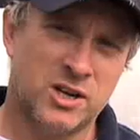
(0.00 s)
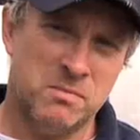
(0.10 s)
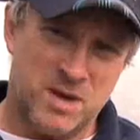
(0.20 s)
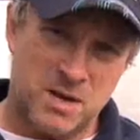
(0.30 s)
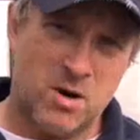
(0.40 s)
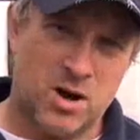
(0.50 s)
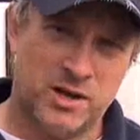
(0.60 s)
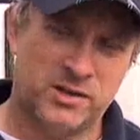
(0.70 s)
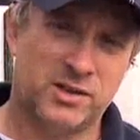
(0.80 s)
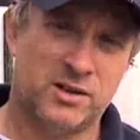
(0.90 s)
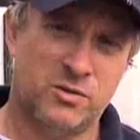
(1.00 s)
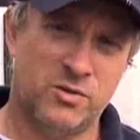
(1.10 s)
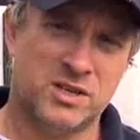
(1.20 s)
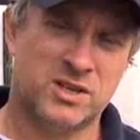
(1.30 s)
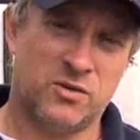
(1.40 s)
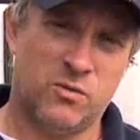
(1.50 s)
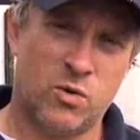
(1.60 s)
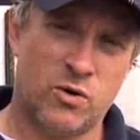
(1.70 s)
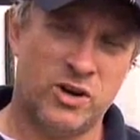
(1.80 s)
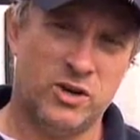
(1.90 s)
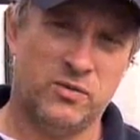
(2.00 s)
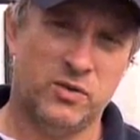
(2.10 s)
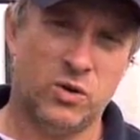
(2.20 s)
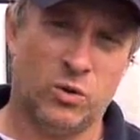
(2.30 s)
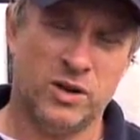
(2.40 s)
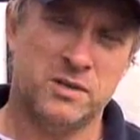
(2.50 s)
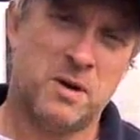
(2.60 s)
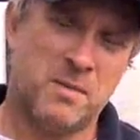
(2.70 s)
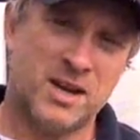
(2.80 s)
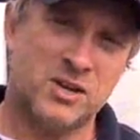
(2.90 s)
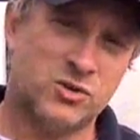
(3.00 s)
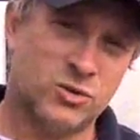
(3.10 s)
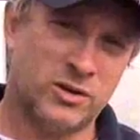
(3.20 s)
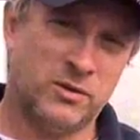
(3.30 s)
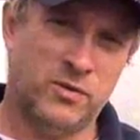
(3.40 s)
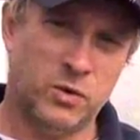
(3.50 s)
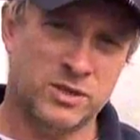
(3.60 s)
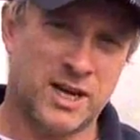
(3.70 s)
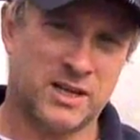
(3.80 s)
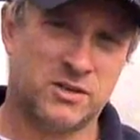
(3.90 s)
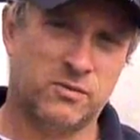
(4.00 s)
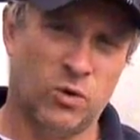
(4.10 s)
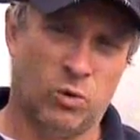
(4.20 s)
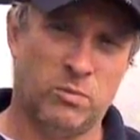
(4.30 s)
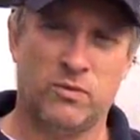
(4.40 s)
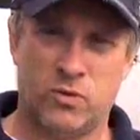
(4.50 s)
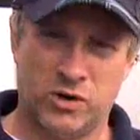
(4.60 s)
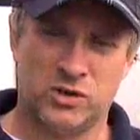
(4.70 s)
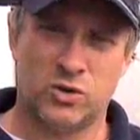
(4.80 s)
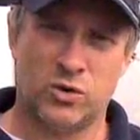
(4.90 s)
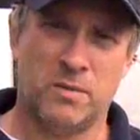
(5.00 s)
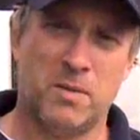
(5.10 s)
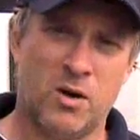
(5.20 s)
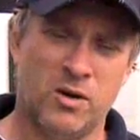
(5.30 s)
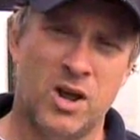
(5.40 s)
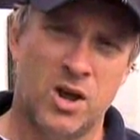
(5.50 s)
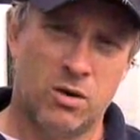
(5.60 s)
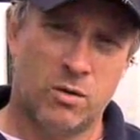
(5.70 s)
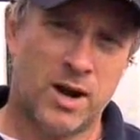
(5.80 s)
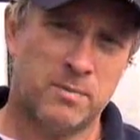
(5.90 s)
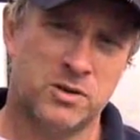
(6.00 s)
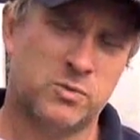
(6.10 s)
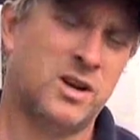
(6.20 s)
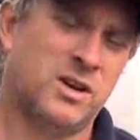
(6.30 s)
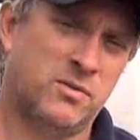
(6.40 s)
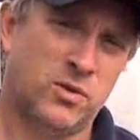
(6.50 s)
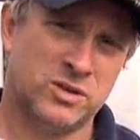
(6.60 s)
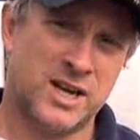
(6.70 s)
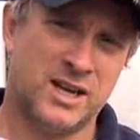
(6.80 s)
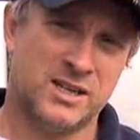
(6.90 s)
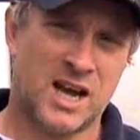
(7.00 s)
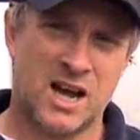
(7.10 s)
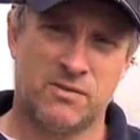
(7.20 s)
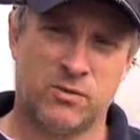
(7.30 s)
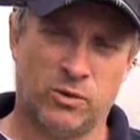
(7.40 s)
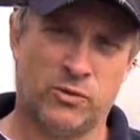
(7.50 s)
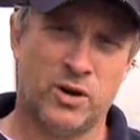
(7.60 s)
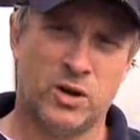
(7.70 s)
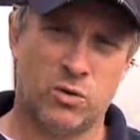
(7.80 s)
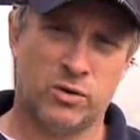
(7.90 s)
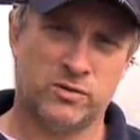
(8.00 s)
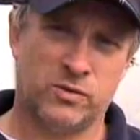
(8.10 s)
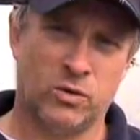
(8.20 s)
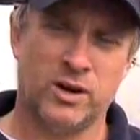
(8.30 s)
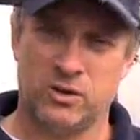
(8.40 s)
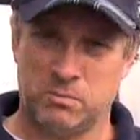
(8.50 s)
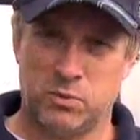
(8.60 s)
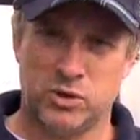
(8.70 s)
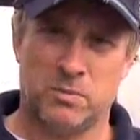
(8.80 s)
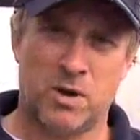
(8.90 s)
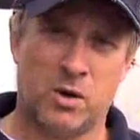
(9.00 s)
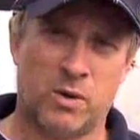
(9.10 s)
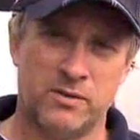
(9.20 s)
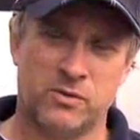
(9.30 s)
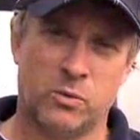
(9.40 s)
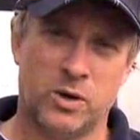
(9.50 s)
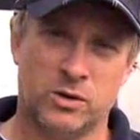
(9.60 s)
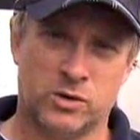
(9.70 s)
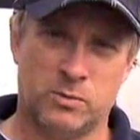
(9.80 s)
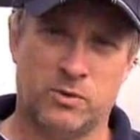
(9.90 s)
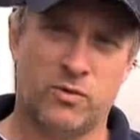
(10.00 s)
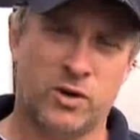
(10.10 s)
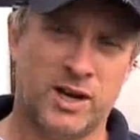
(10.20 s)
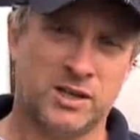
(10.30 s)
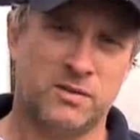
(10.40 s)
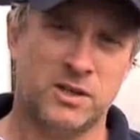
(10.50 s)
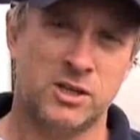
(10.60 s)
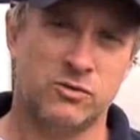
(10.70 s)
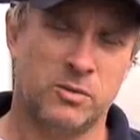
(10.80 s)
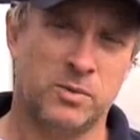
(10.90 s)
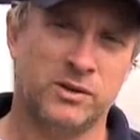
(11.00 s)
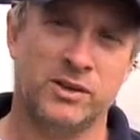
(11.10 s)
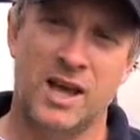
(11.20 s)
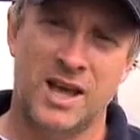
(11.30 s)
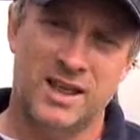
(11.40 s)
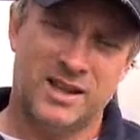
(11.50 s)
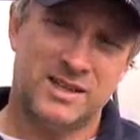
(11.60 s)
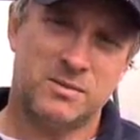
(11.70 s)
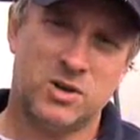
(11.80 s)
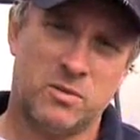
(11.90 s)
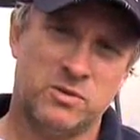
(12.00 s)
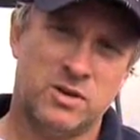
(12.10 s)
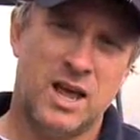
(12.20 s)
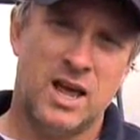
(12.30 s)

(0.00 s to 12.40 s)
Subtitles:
can minimise the risk of water in your fuel is by making sure that your fuel tank's full before you store your boat. What happens when your fuel tank is half full or 3/4 full and you put your boat away for a week or two before your next fishing trip is that sometimes